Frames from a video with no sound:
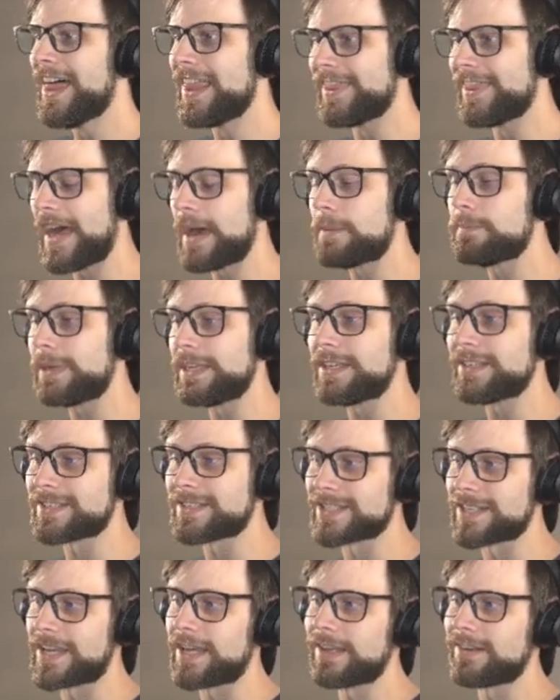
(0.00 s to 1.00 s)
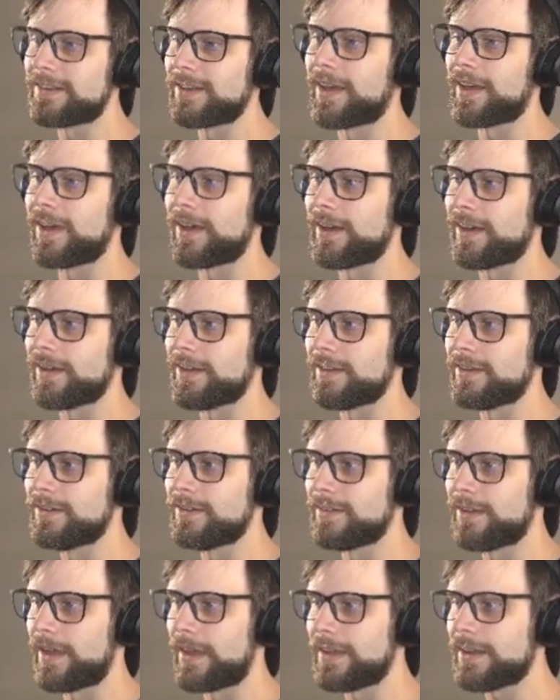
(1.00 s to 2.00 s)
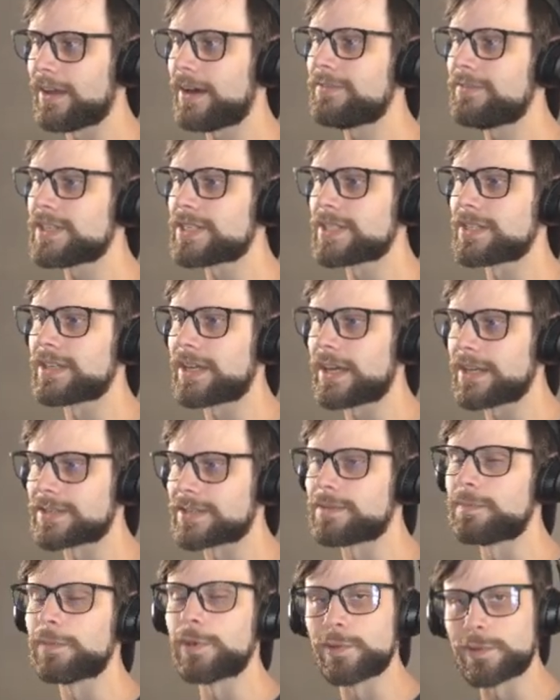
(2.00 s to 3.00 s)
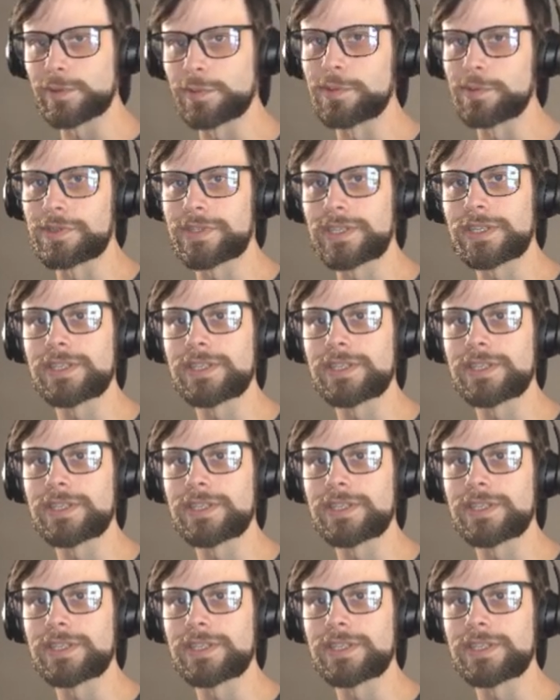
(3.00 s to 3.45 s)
That being said, uh, it obviously got some new tools,